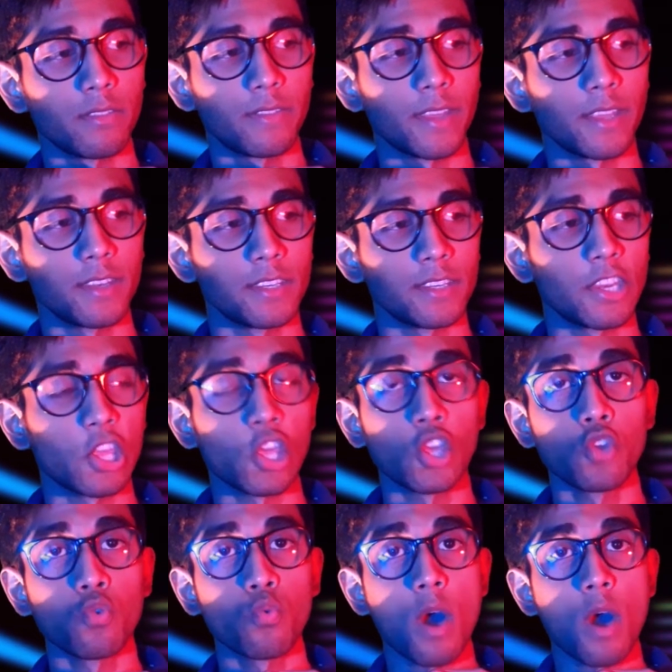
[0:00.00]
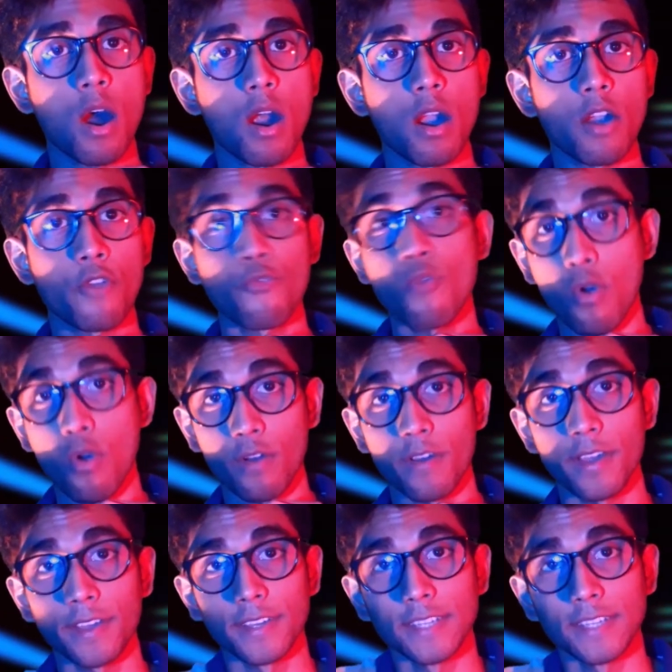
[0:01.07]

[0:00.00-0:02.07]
then you are wrong.